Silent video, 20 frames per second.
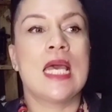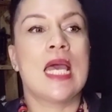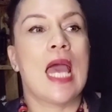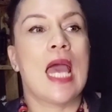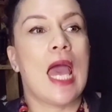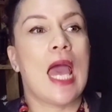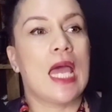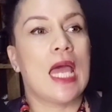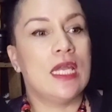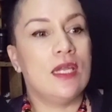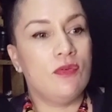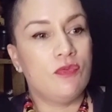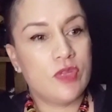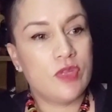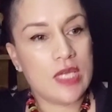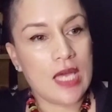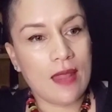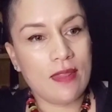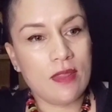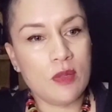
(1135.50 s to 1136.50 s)
And if the
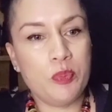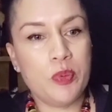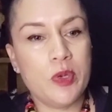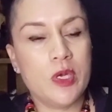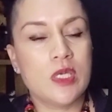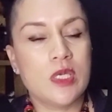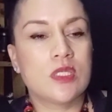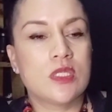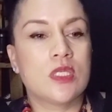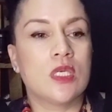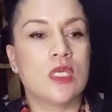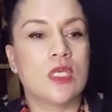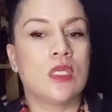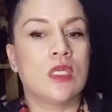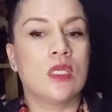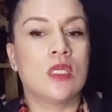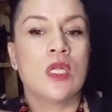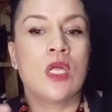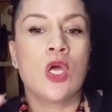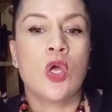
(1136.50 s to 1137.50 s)
other person,
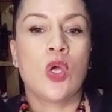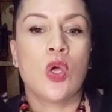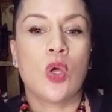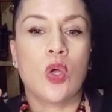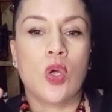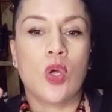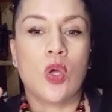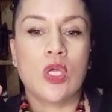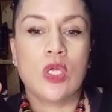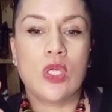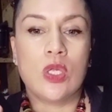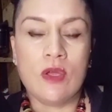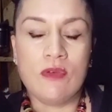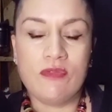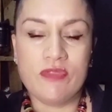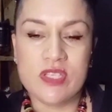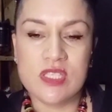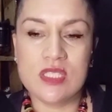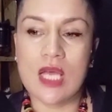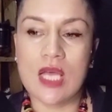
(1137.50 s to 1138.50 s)
if the
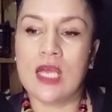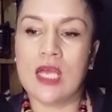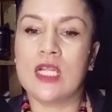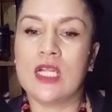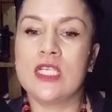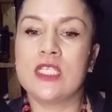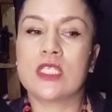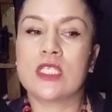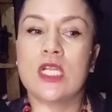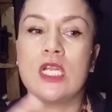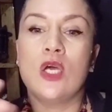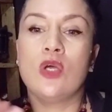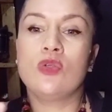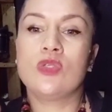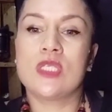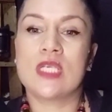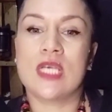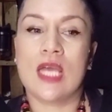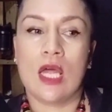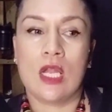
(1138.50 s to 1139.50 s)
cycle is
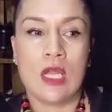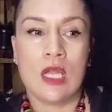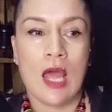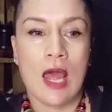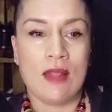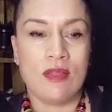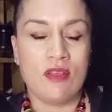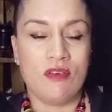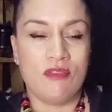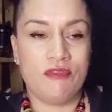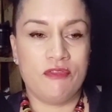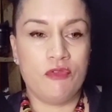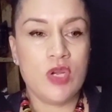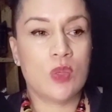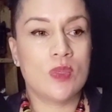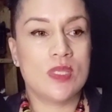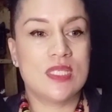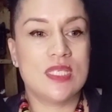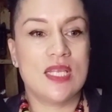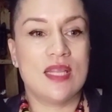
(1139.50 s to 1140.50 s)
closing and the
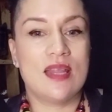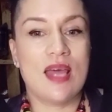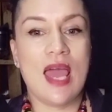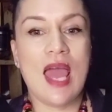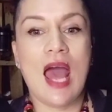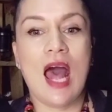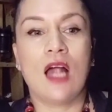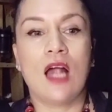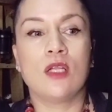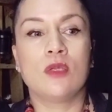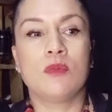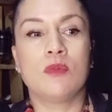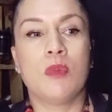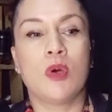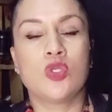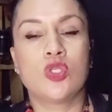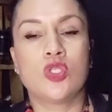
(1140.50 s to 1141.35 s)
frequency they held most